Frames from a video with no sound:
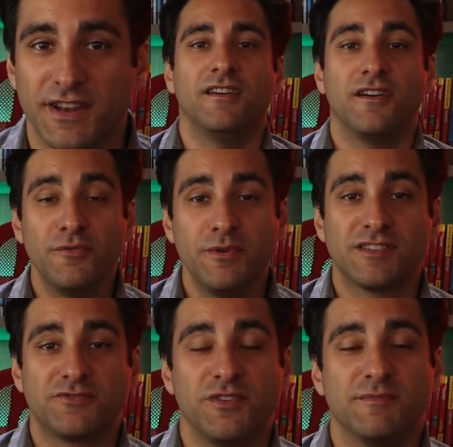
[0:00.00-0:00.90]
The other
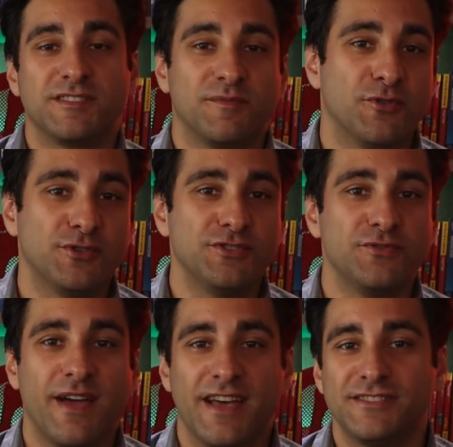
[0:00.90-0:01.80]
extreme is the
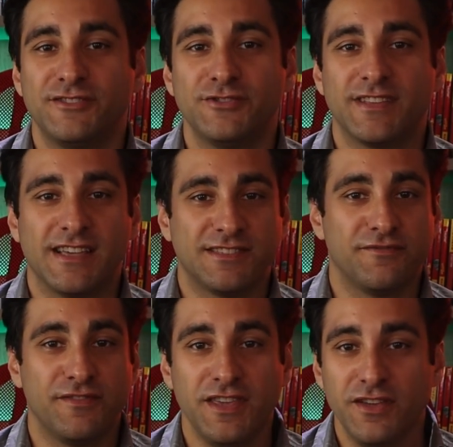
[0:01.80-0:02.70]
person who answers as
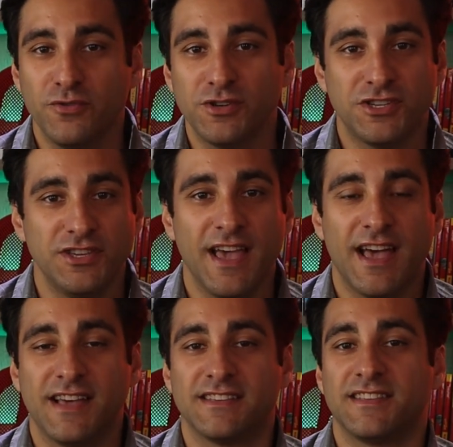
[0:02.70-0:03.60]
if he or she
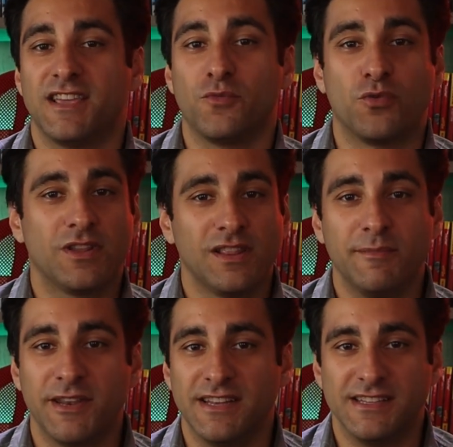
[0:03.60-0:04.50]
has a word
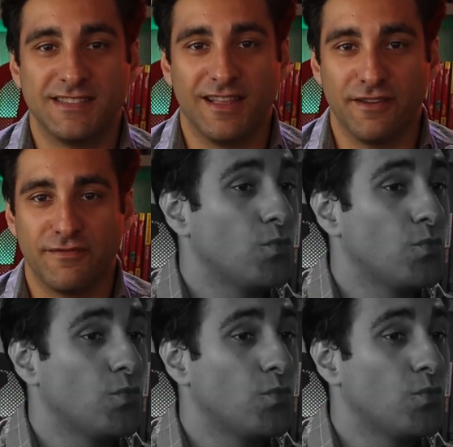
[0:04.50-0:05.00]
limit in his life.